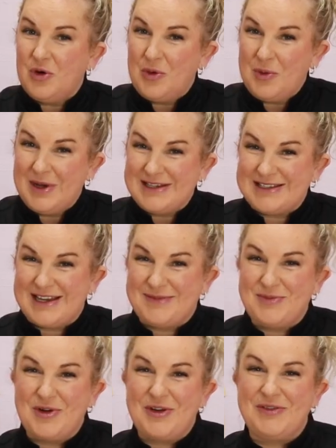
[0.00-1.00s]
always add
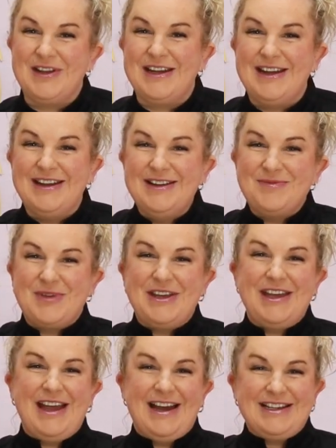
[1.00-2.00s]
more if you need it, but you
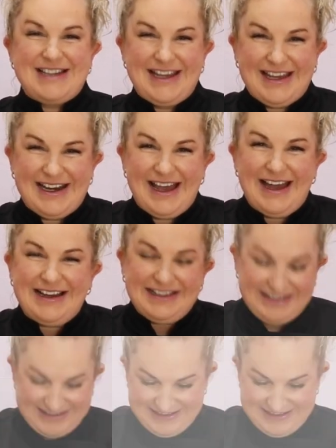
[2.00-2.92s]
can't take it out.